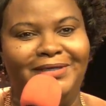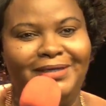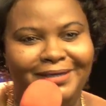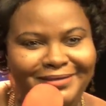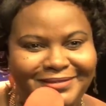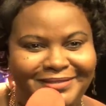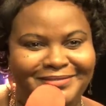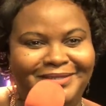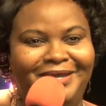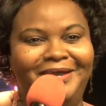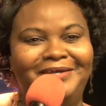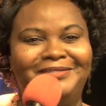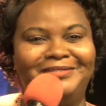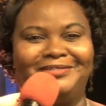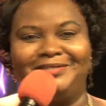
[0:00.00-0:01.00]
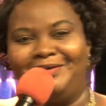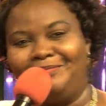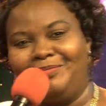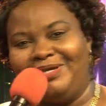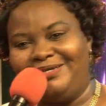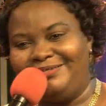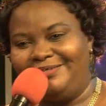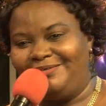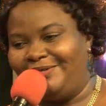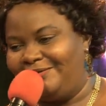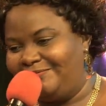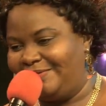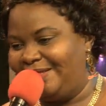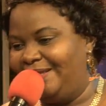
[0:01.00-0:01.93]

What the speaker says: Yeah, there's a handsome man. You know,